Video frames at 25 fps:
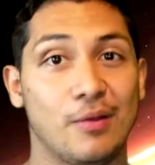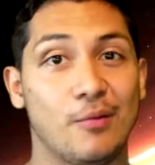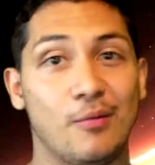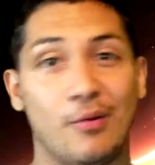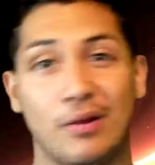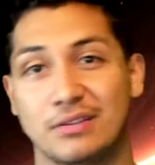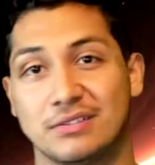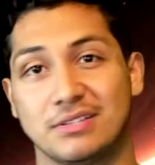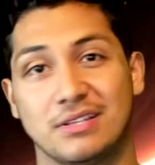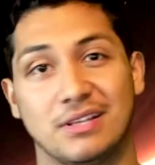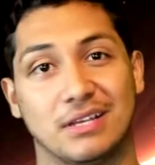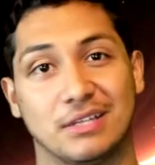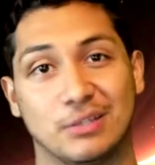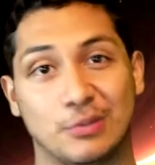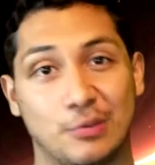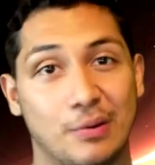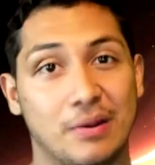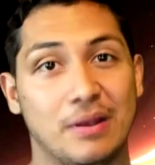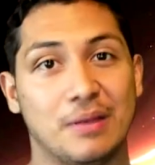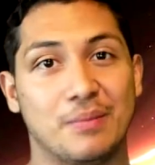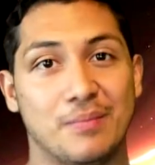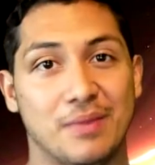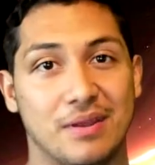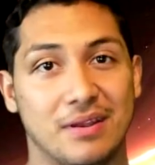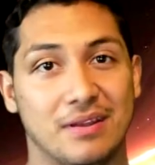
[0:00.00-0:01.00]
watch like
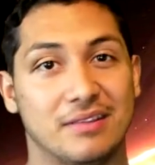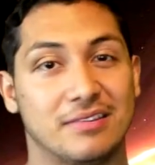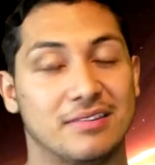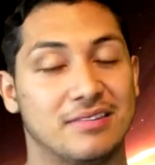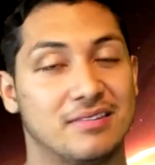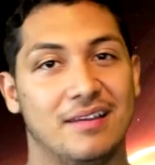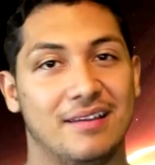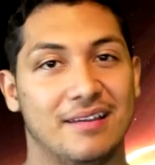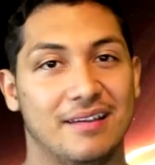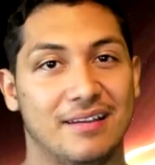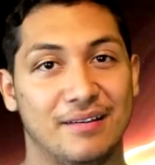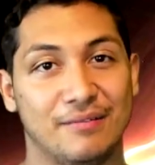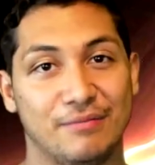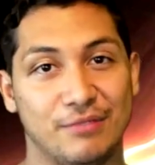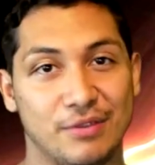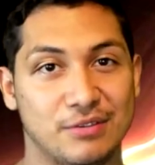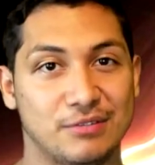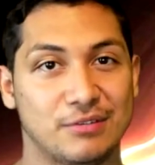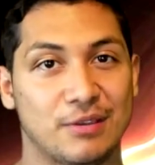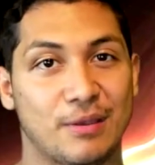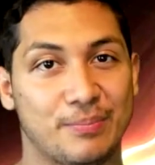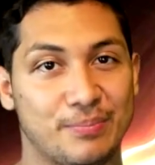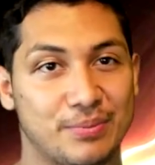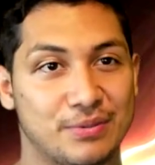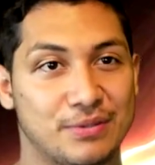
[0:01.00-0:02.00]
twenty minutes of
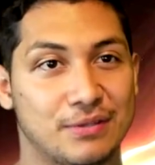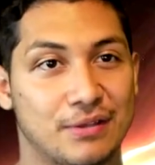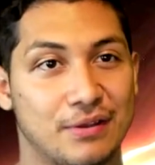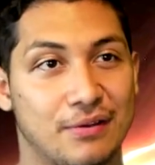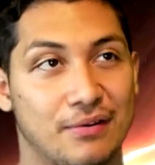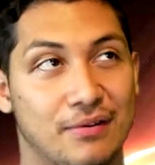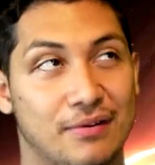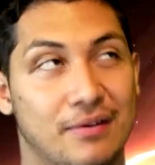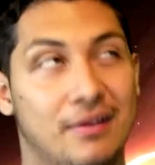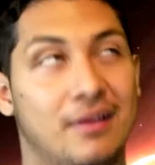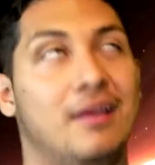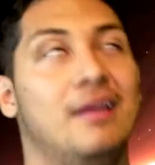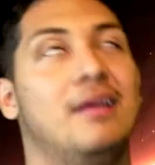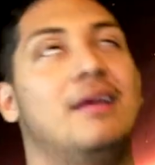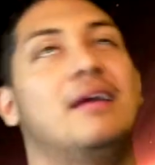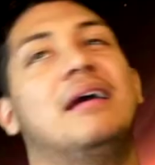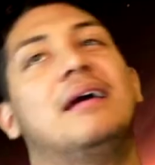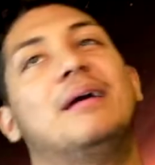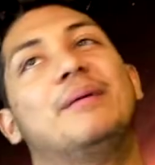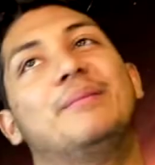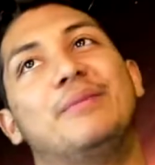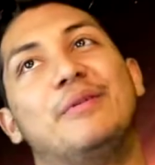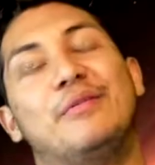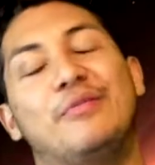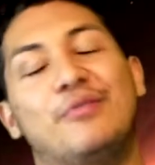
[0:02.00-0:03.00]
each episode
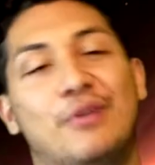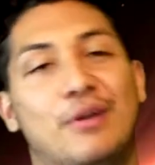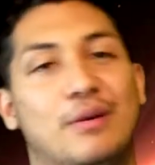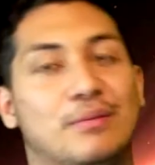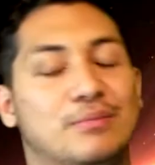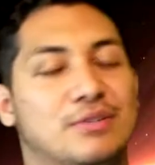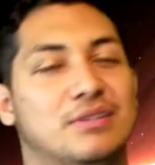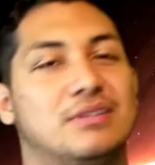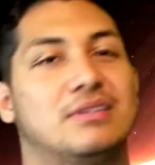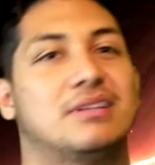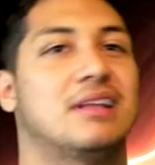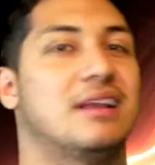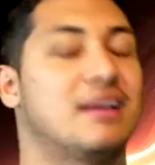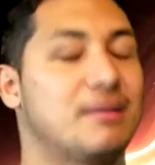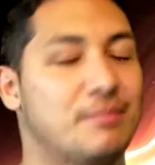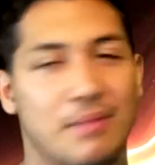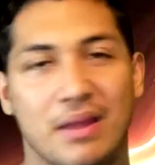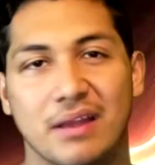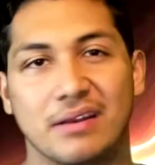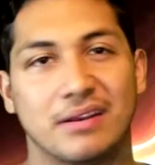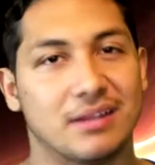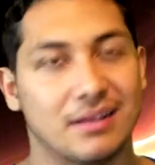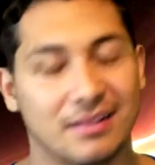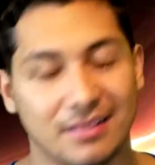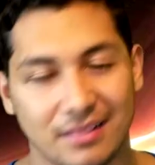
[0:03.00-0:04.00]
before I'm just like
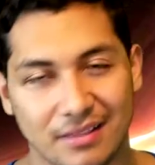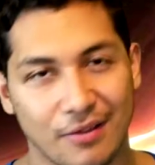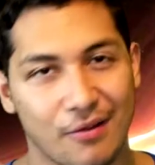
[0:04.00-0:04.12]
mentally